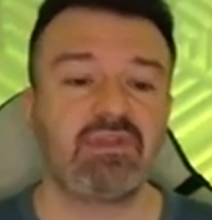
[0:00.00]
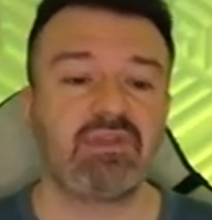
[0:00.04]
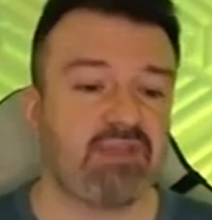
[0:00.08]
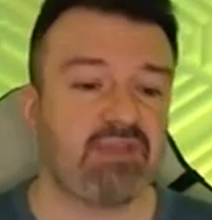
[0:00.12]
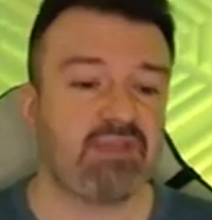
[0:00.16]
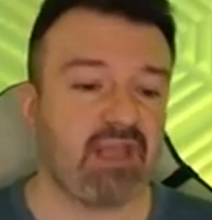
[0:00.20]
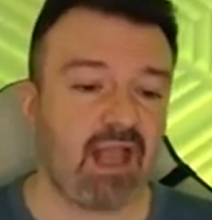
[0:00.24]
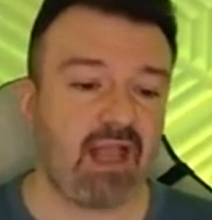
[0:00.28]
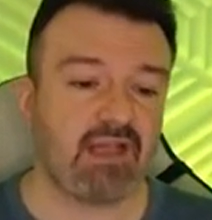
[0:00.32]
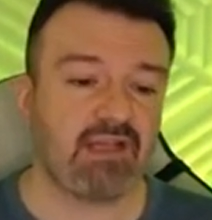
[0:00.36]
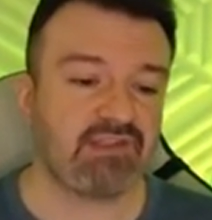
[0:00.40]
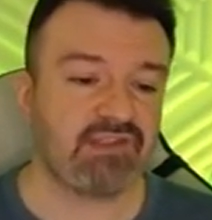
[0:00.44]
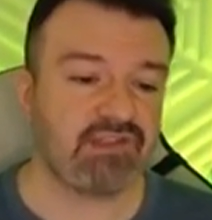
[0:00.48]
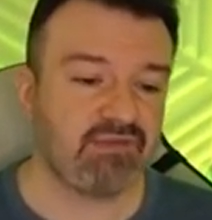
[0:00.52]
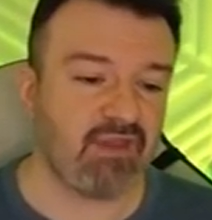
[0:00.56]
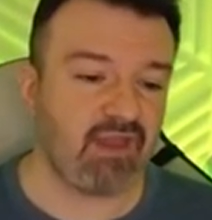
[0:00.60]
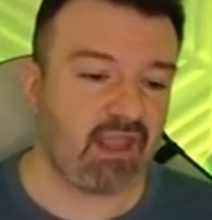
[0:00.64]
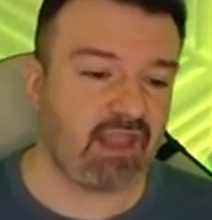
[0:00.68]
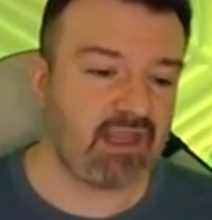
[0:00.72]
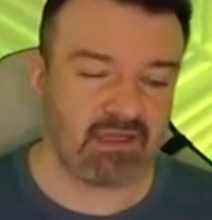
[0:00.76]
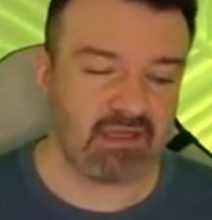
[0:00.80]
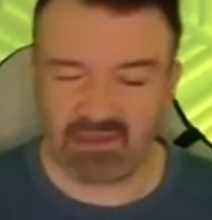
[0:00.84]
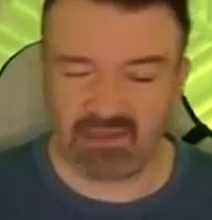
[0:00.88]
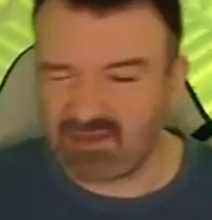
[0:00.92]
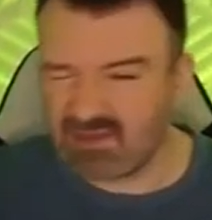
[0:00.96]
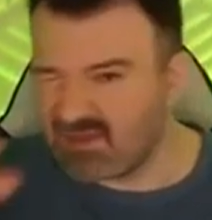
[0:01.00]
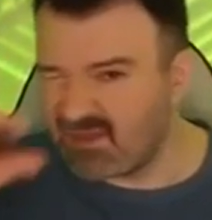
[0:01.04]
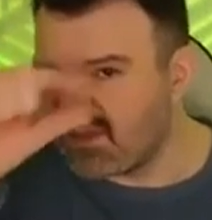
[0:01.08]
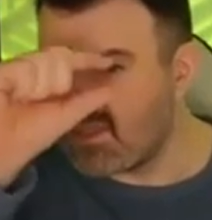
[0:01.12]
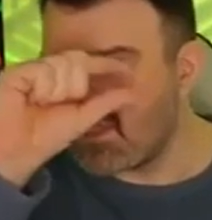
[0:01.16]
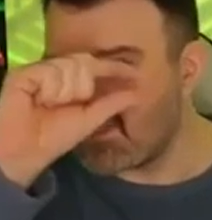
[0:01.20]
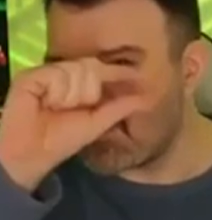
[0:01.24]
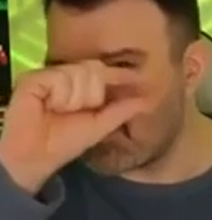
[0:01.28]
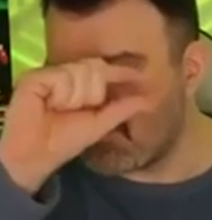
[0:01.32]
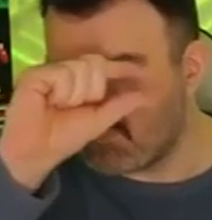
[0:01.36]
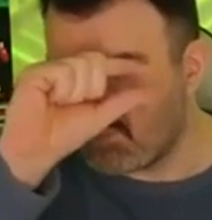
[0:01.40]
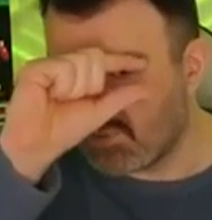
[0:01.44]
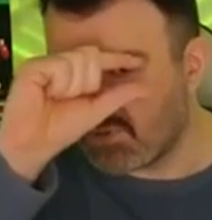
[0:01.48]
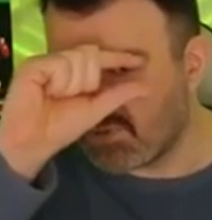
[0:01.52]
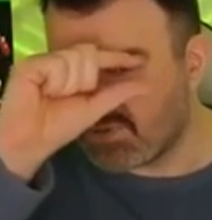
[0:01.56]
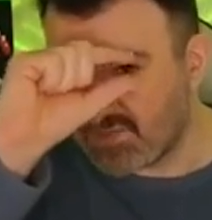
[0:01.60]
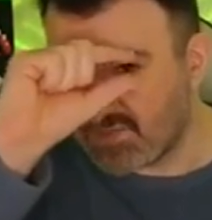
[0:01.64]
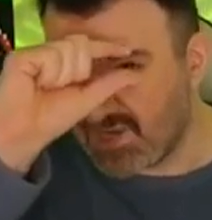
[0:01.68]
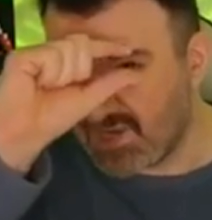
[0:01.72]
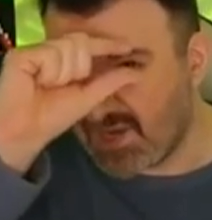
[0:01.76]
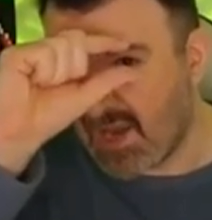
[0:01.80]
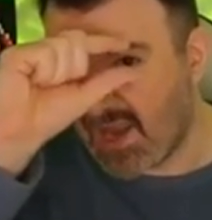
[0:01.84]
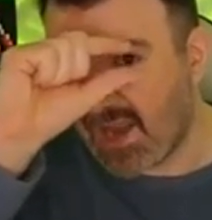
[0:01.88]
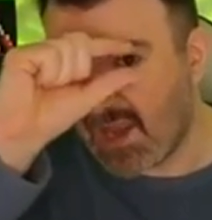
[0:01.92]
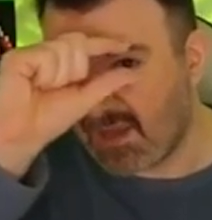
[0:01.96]
But that's like this
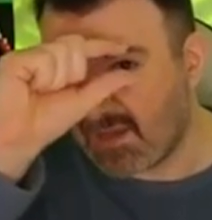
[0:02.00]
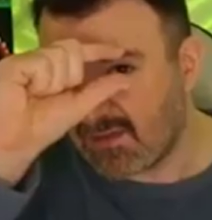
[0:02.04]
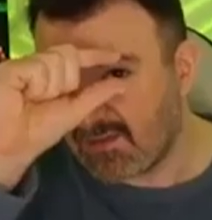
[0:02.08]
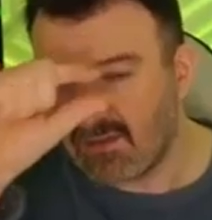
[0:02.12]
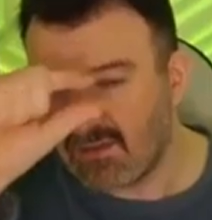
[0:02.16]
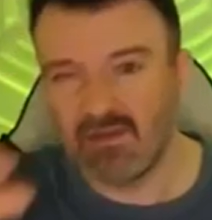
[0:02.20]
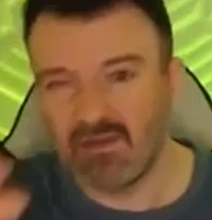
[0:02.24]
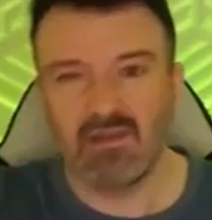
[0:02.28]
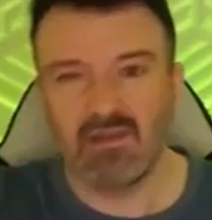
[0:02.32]
percent